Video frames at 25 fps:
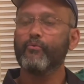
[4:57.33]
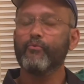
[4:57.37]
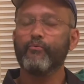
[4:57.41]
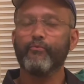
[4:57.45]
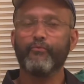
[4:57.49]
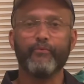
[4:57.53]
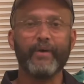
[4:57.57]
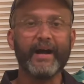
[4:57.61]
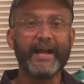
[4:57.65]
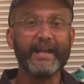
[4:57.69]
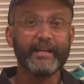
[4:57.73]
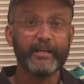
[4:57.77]

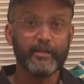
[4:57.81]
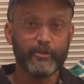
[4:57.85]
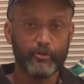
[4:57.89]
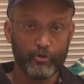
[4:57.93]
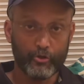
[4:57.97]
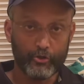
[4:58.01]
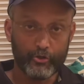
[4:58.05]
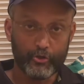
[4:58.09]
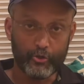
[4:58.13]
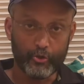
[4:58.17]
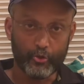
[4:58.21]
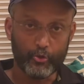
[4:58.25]
Find a
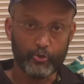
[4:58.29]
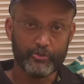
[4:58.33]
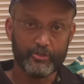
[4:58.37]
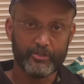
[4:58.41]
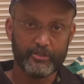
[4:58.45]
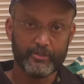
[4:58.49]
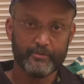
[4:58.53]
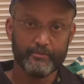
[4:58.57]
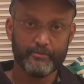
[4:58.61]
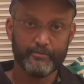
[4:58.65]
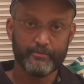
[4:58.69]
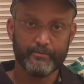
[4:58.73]
good
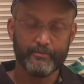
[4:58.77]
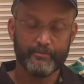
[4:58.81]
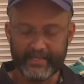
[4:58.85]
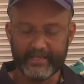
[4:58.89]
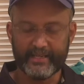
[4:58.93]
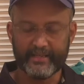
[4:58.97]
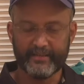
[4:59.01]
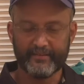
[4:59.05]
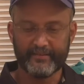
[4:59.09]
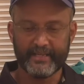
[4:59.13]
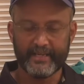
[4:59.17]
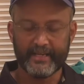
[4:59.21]
coach.
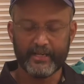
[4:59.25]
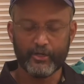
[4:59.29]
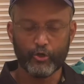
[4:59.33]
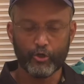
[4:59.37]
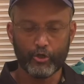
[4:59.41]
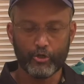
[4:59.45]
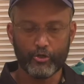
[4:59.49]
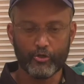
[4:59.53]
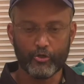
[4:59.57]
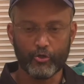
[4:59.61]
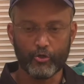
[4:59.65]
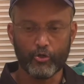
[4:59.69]
I say a
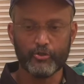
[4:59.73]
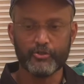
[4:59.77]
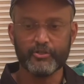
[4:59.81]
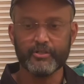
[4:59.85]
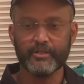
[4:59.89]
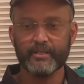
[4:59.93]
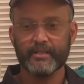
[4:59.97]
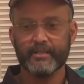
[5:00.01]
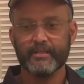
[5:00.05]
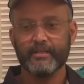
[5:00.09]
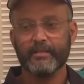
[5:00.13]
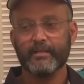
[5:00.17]
good
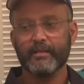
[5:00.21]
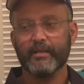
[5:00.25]
coach,